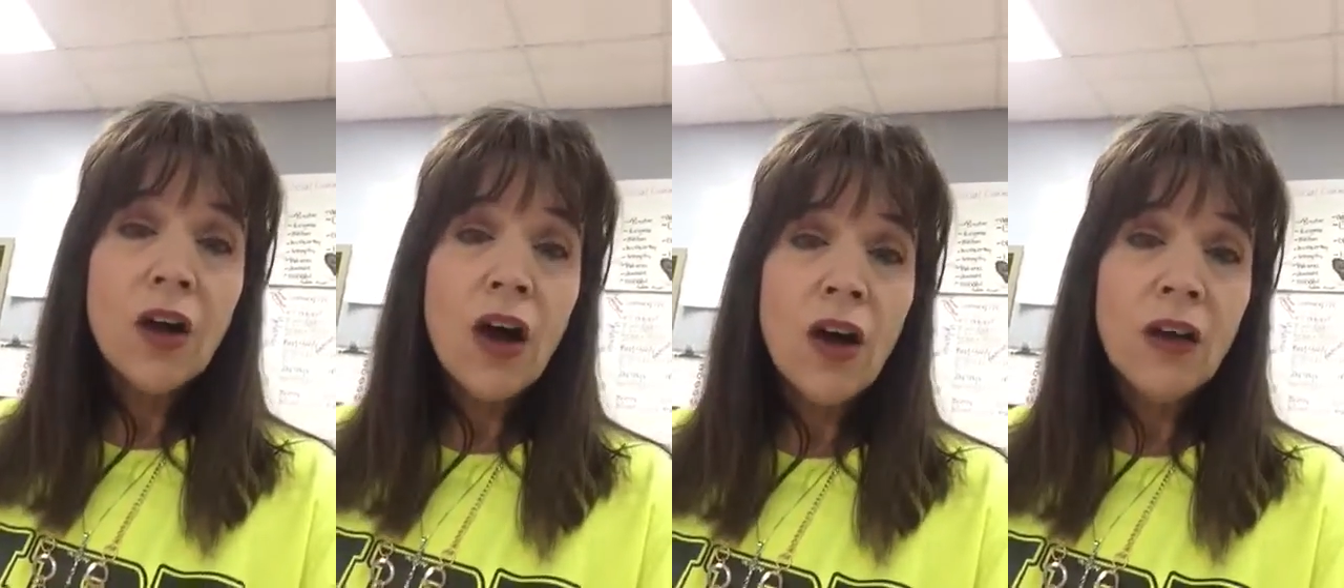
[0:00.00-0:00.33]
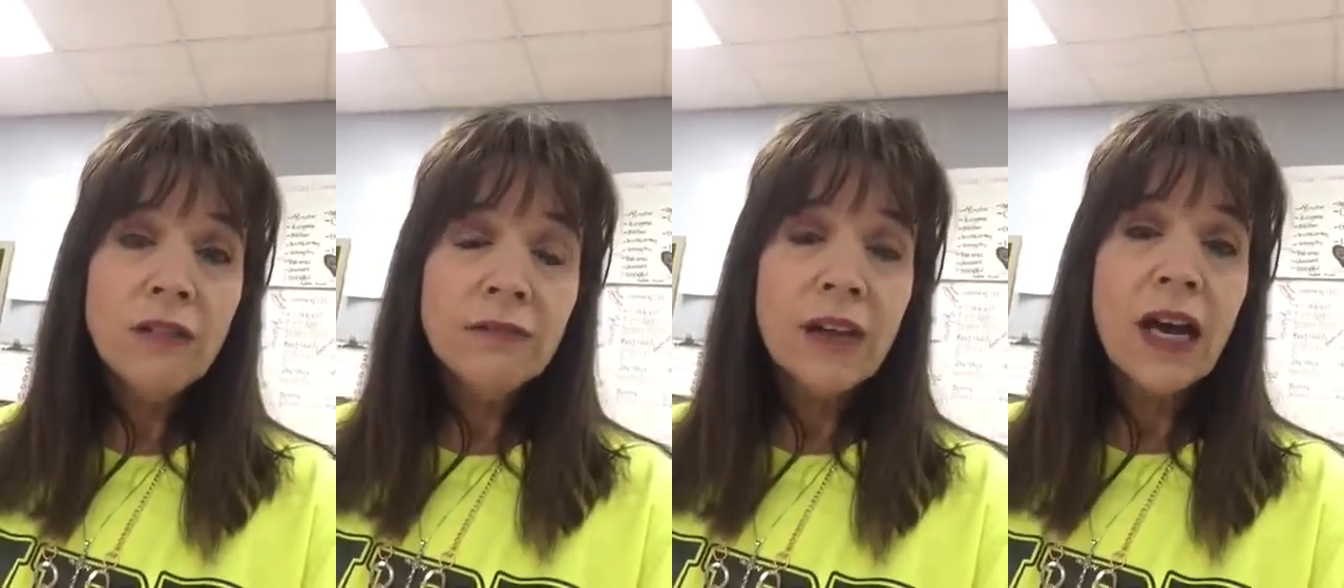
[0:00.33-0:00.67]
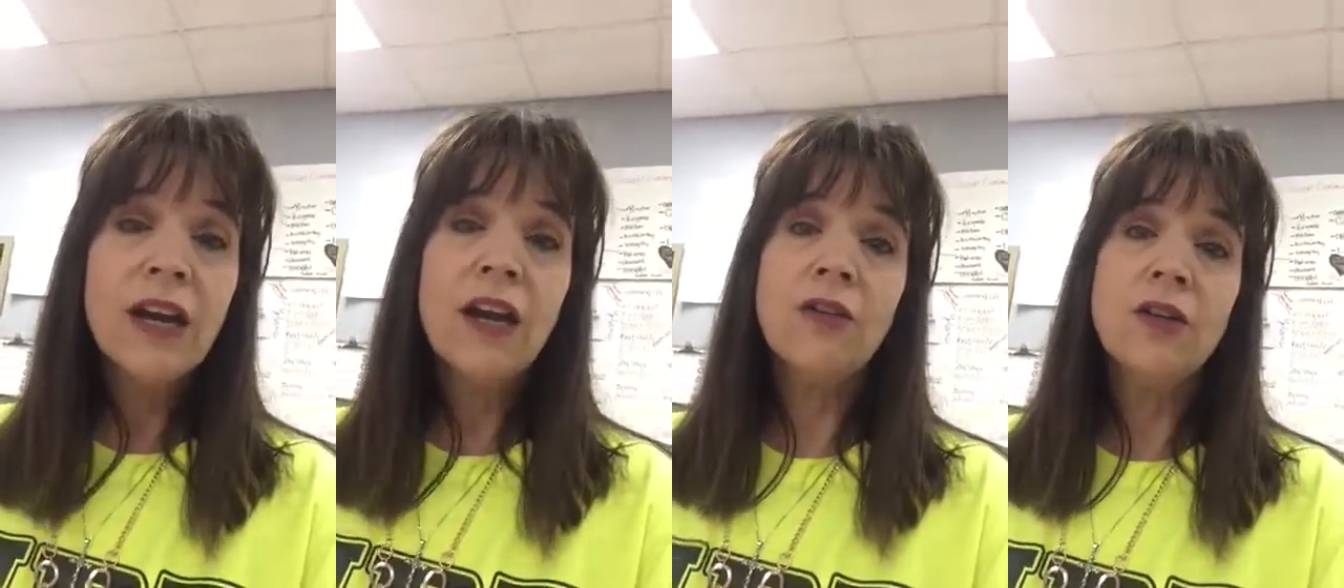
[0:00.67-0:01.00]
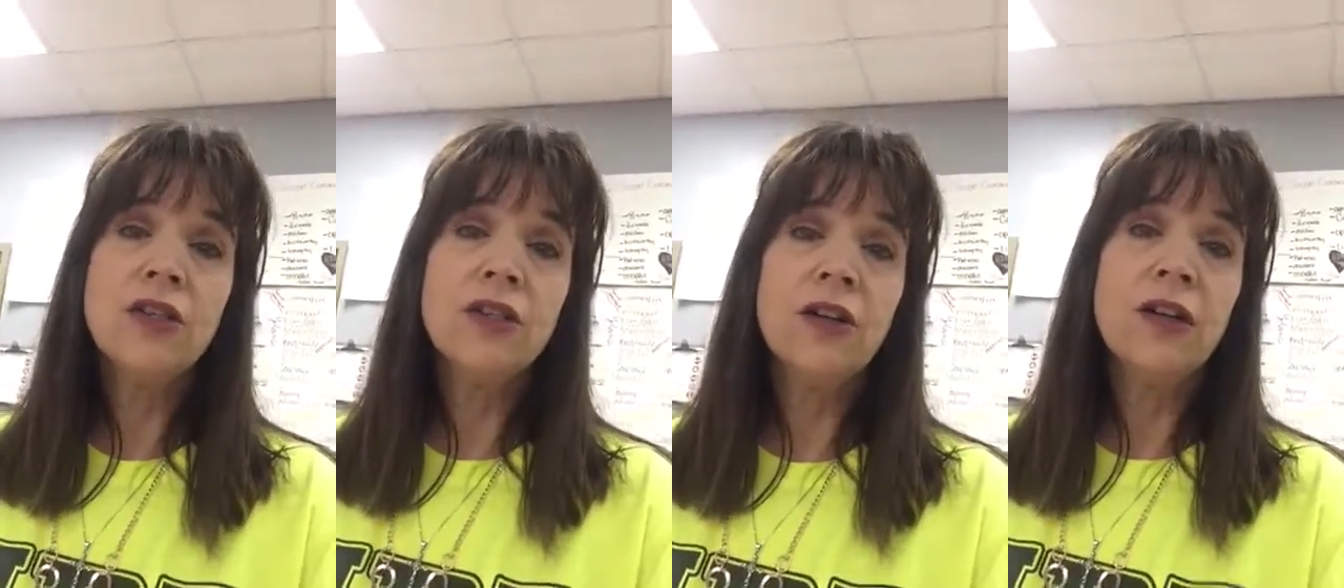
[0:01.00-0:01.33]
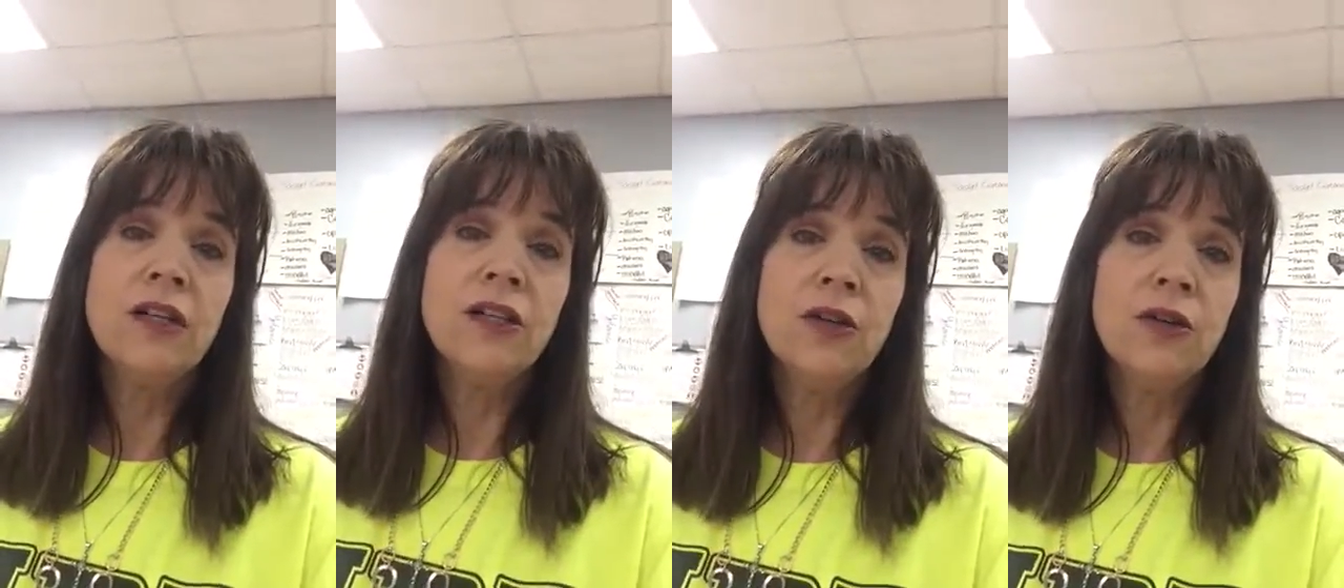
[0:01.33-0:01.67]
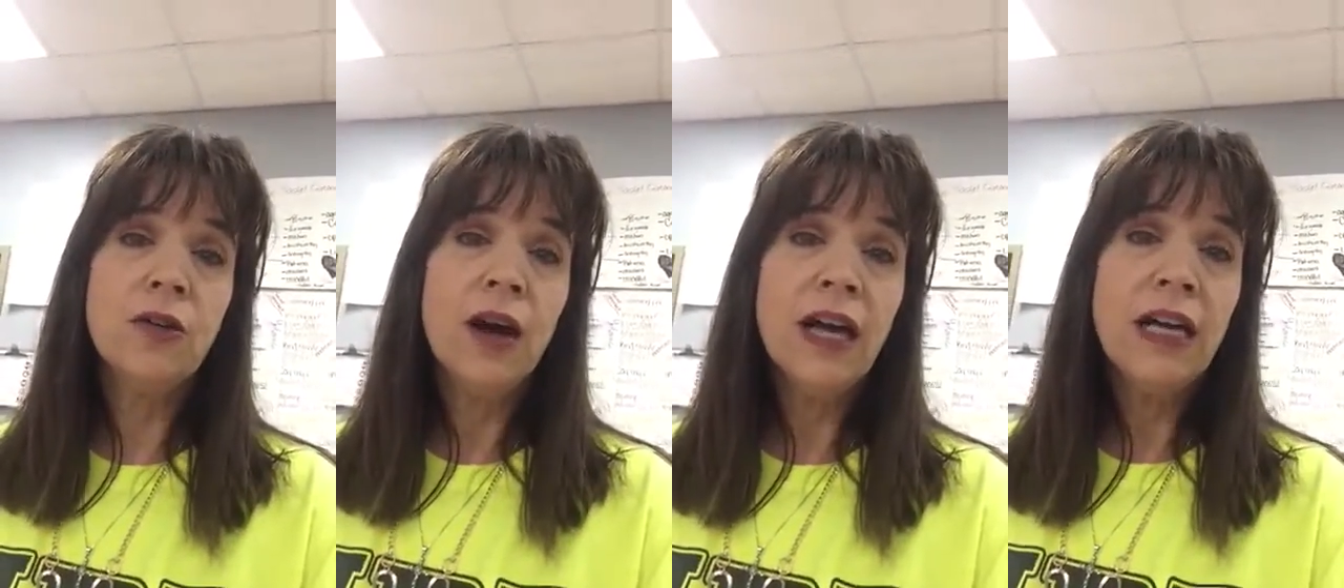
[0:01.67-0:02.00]
y'all. I know that you're going to do
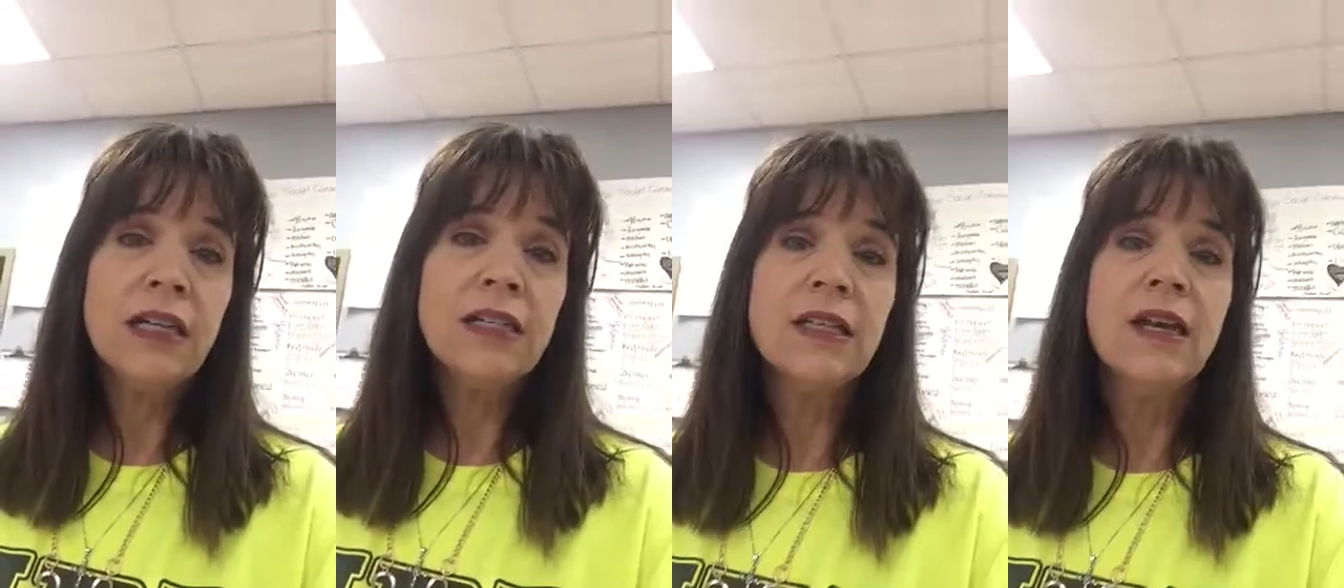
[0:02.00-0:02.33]
great.